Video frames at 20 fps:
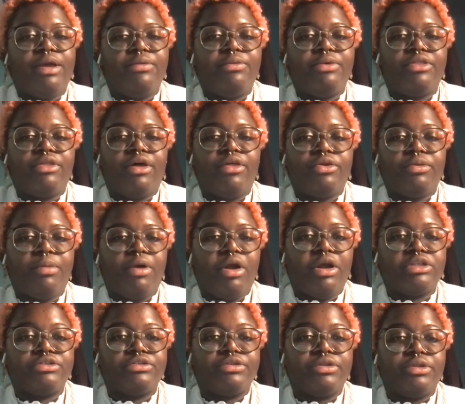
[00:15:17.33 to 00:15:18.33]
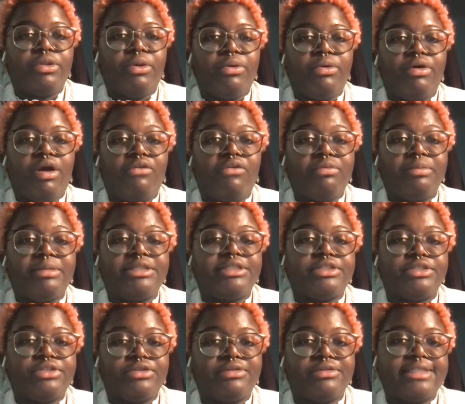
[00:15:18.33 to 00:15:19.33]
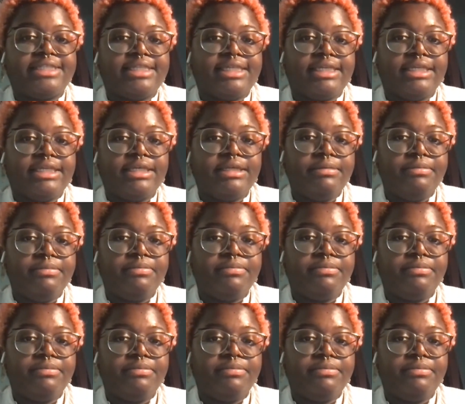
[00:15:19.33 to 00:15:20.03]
and with other parts of the local government to serve the city?